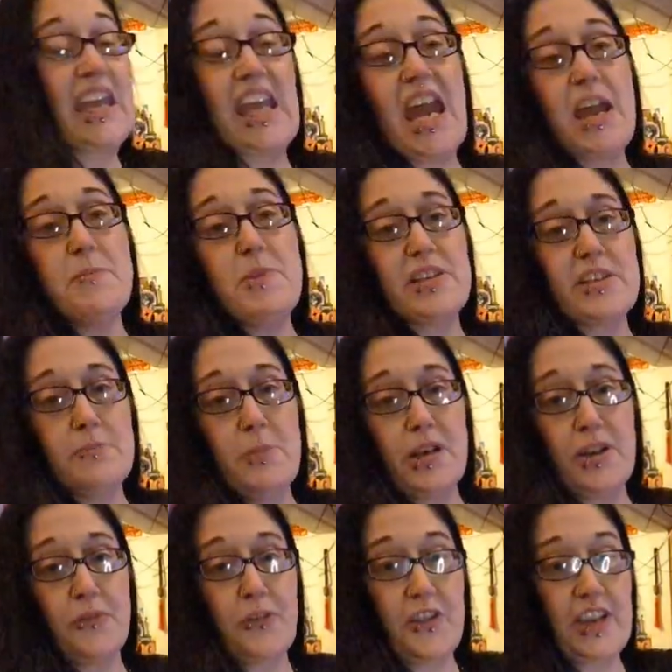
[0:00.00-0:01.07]
gave me some
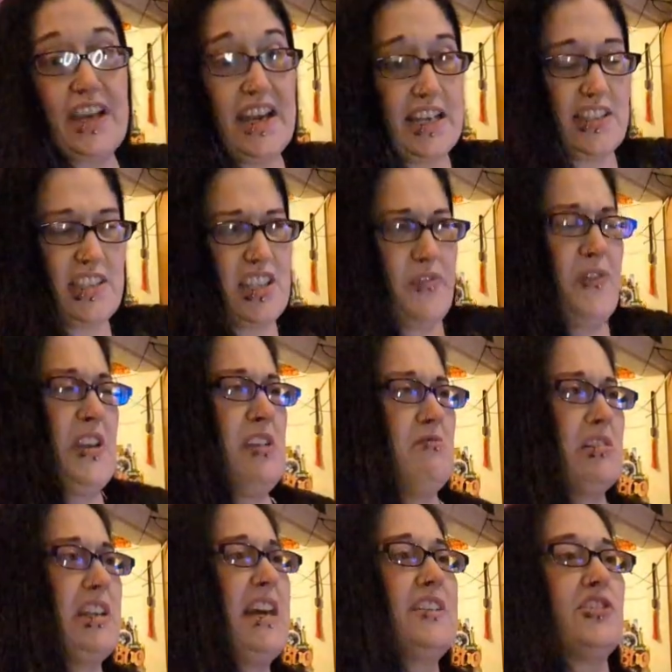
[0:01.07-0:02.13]
money for the cats. I think it
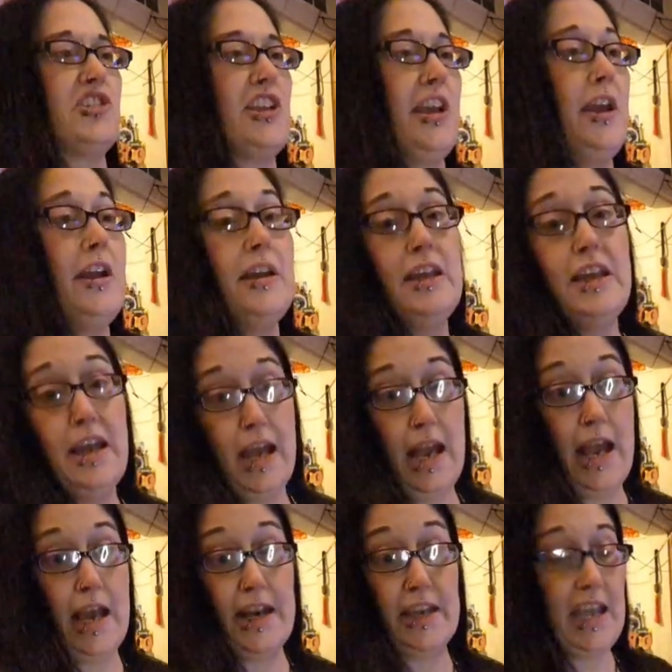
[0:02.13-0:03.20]
was last year, and
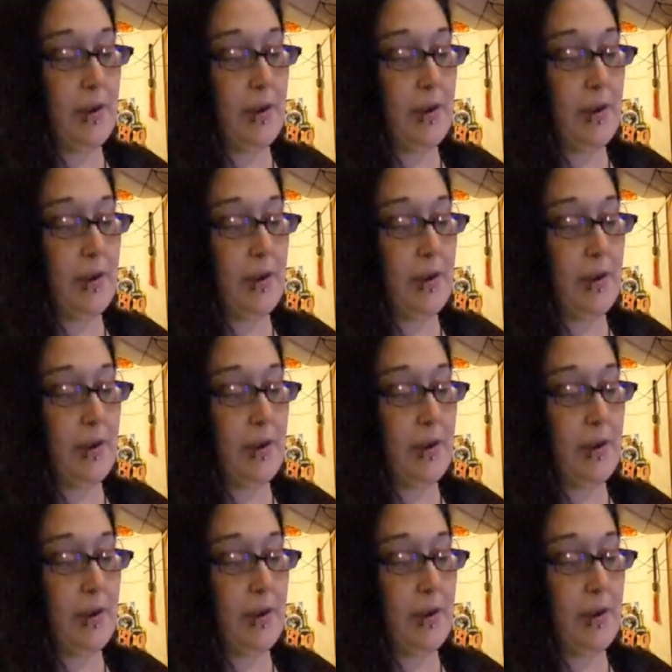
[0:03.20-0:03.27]
I